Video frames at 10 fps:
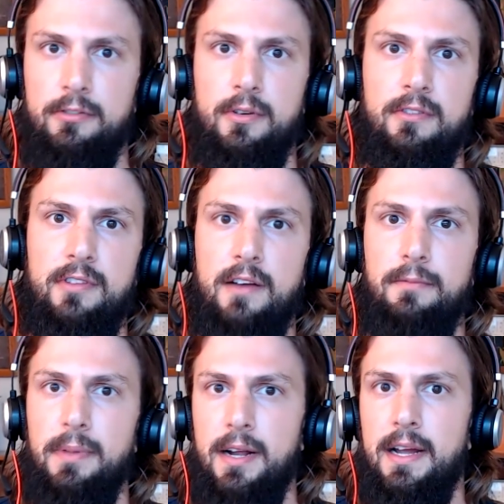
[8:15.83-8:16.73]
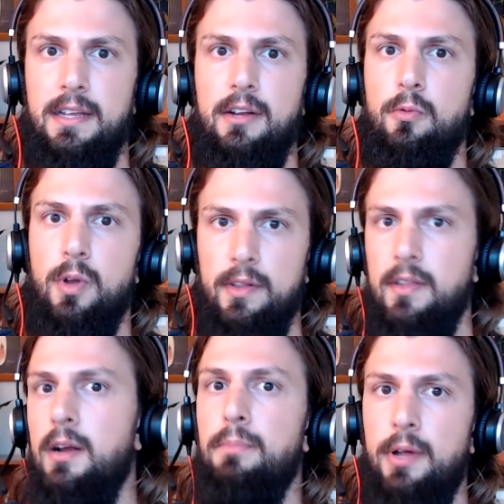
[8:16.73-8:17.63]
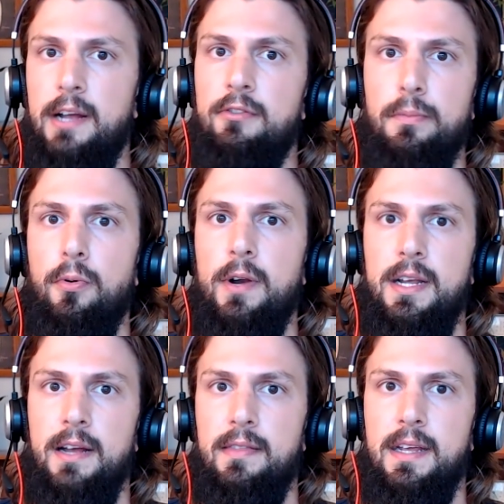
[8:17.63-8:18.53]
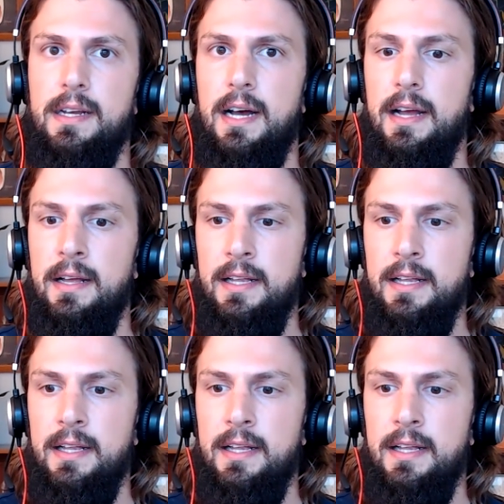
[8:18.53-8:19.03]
sorts of stuff. But really the compliance reporting, I think the